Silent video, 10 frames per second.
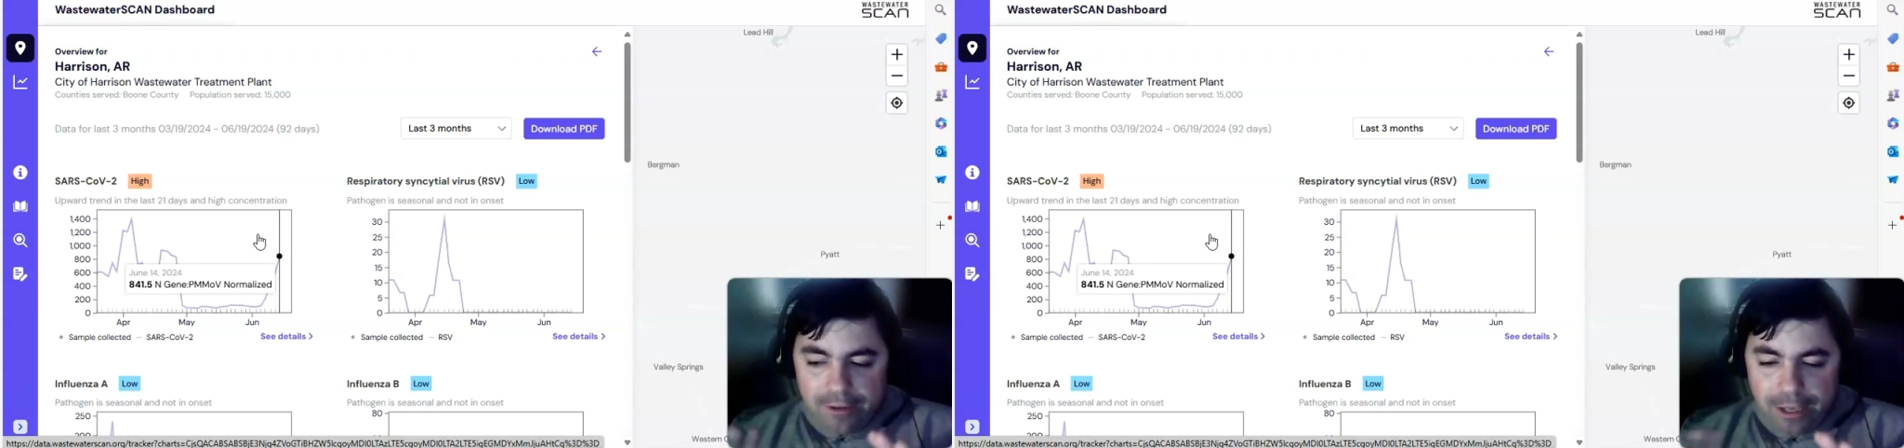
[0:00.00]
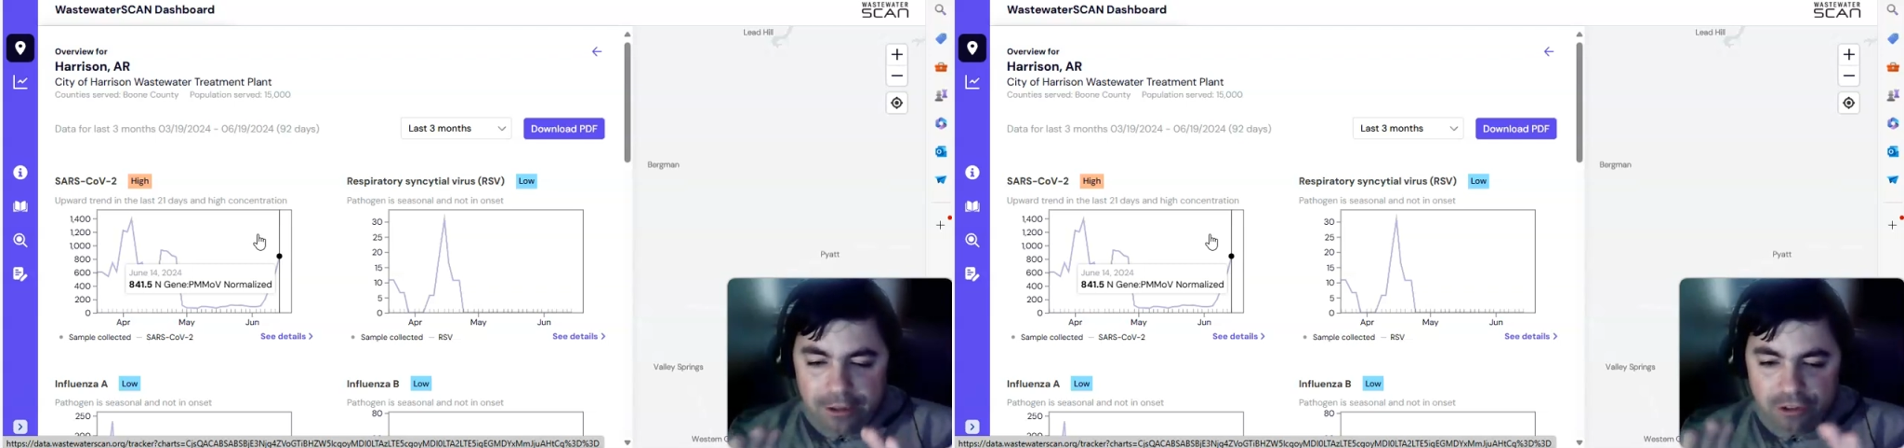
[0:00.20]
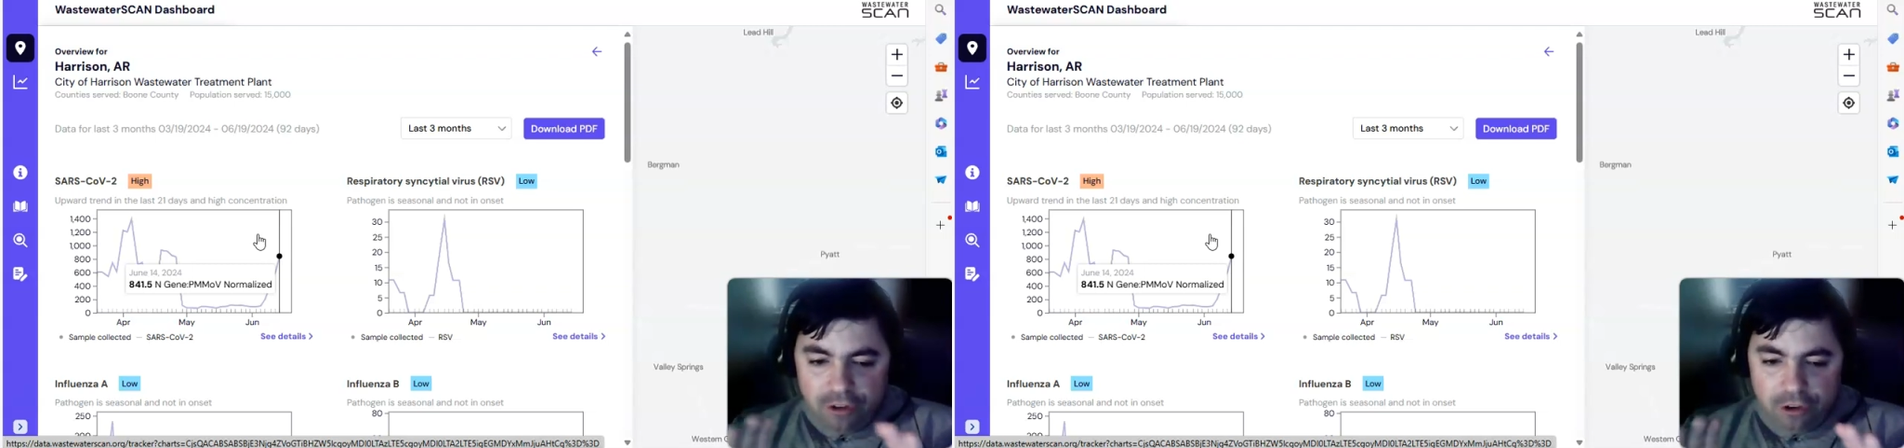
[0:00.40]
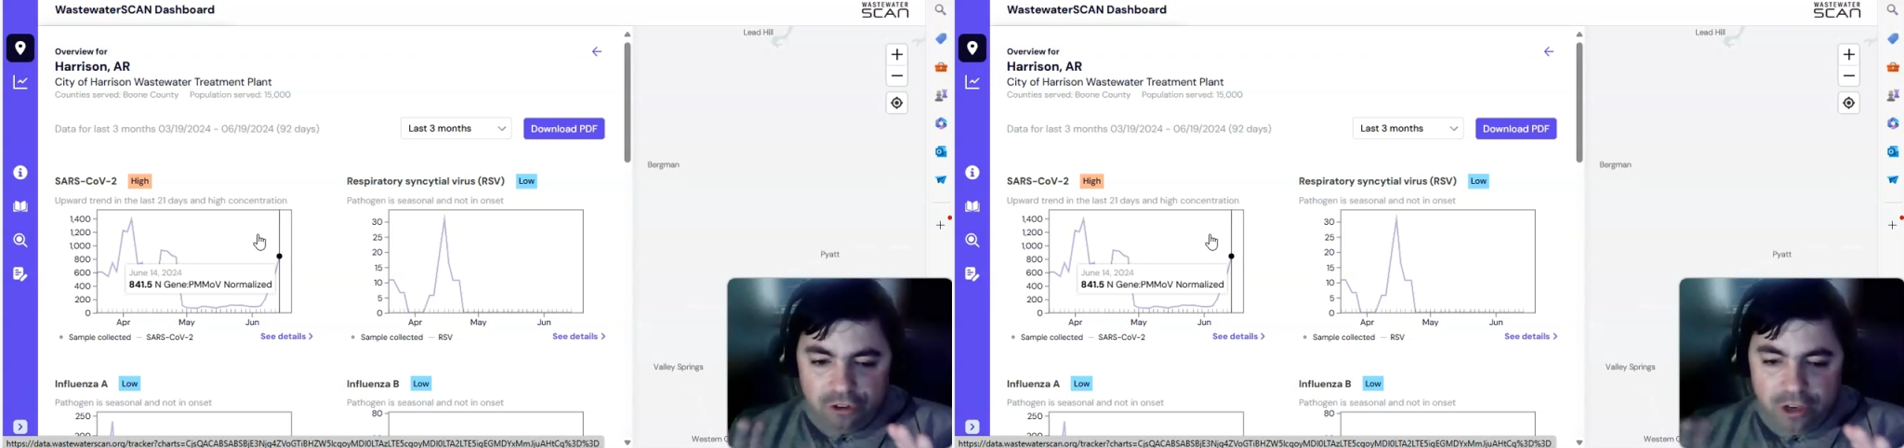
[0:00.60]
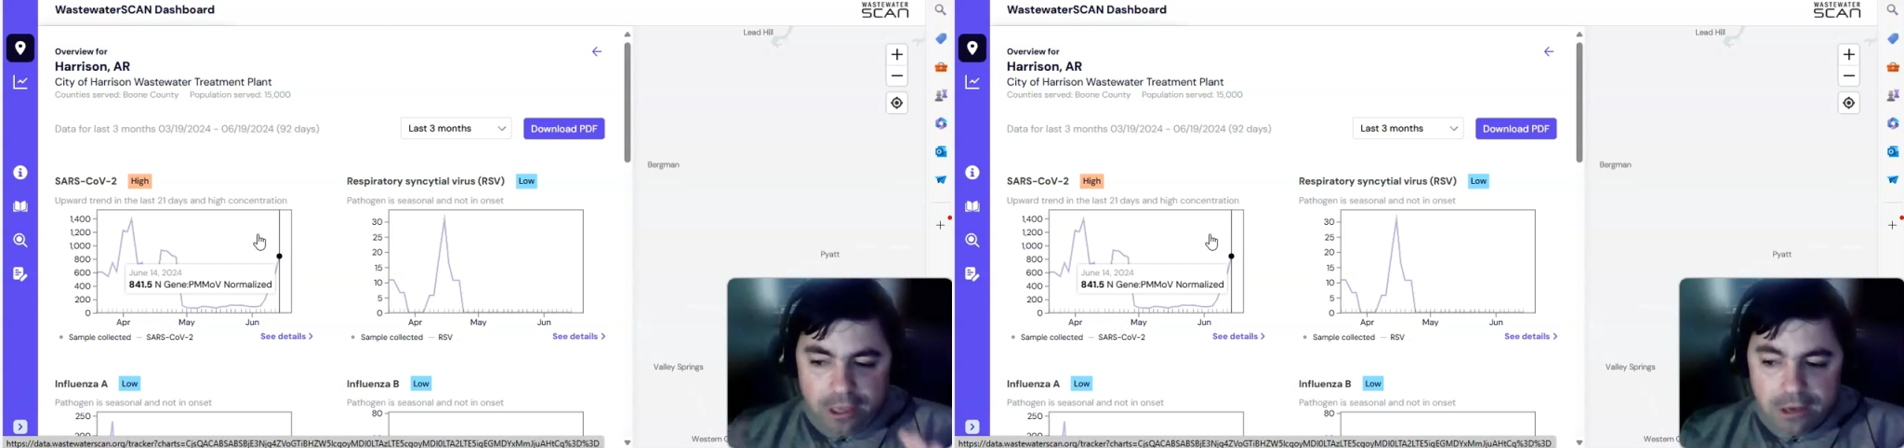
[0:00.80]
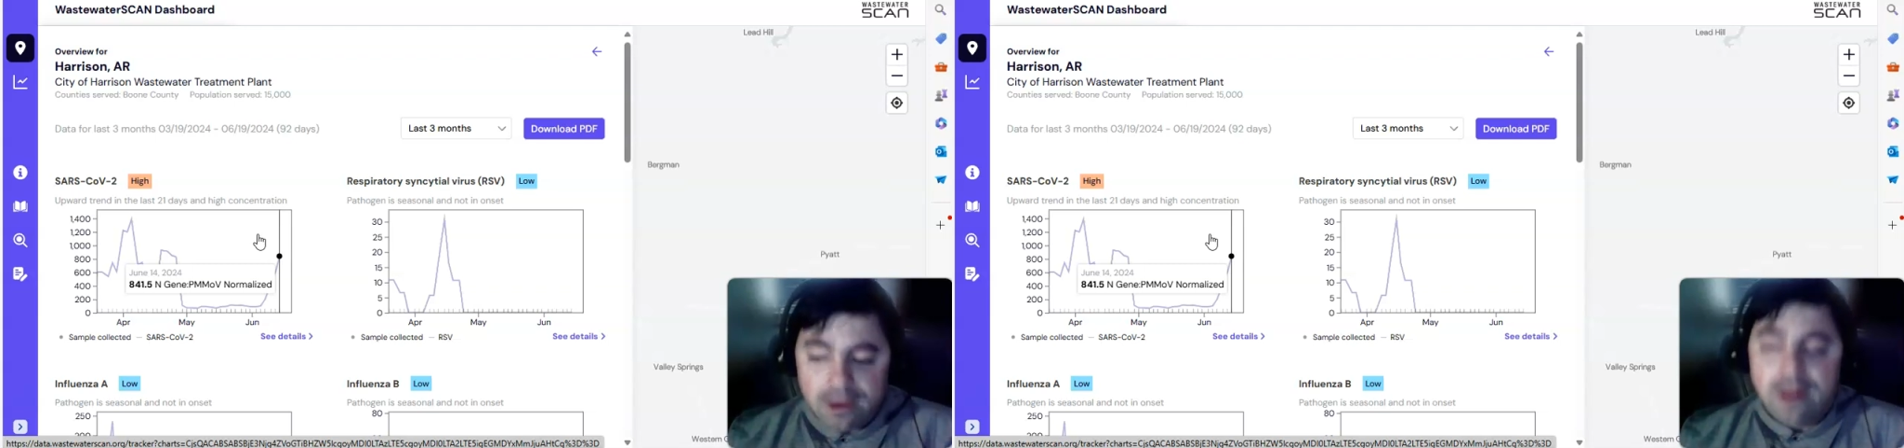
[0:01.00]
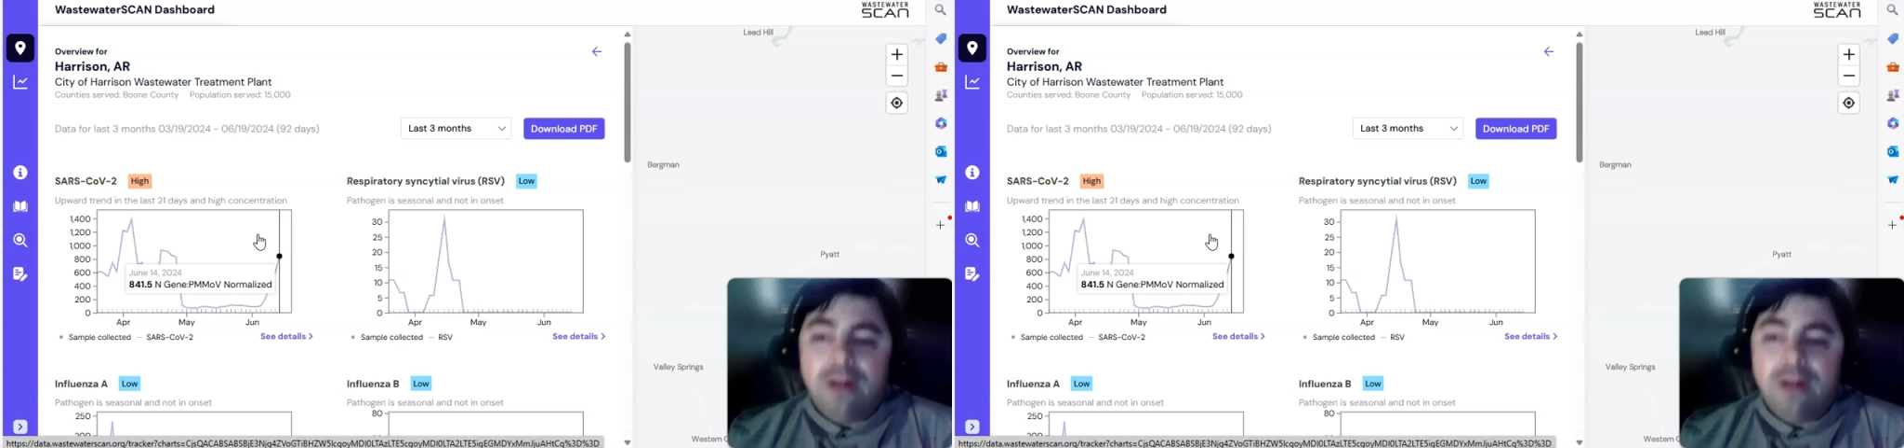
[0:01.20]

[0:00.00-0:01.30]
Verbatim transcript: into that discussion again